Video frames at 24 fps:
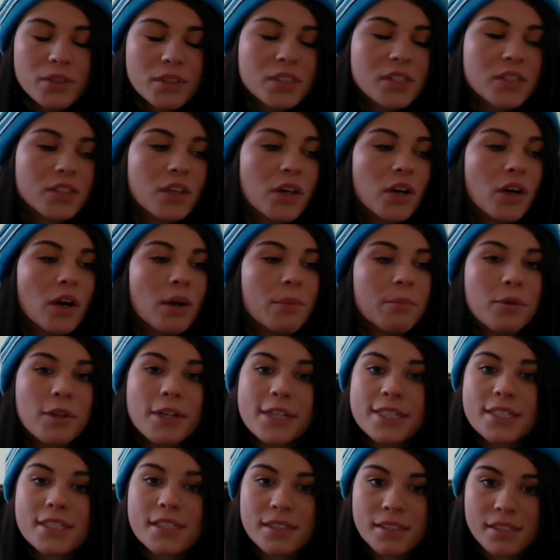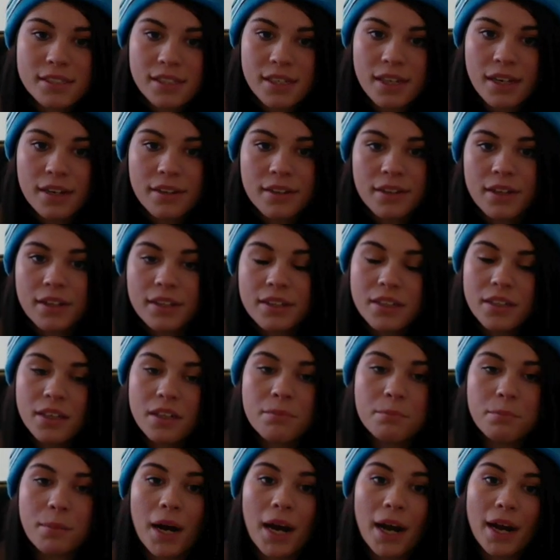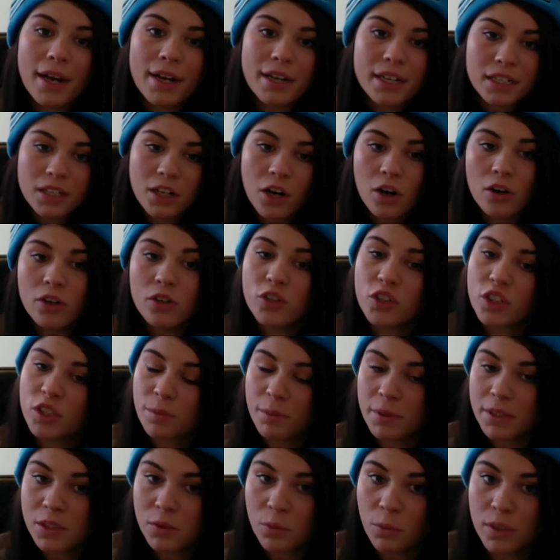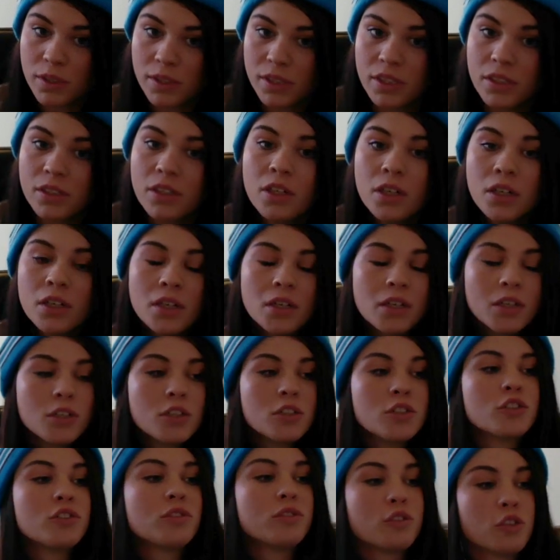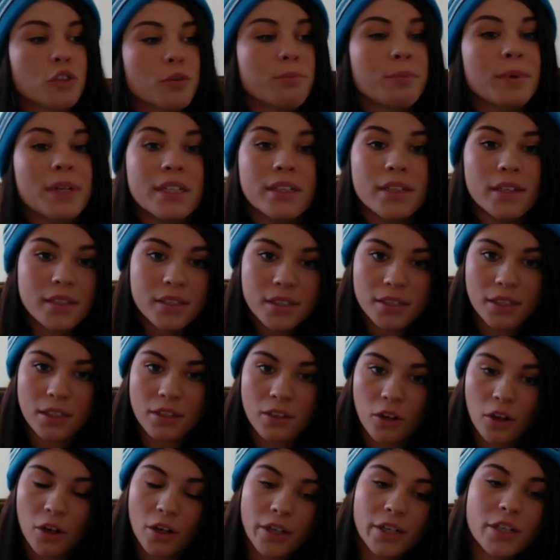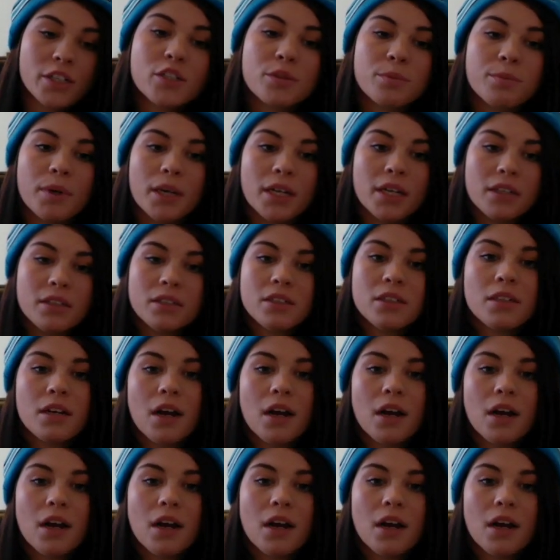So I'm blessed to say that my college expense wasn't tremendously large, but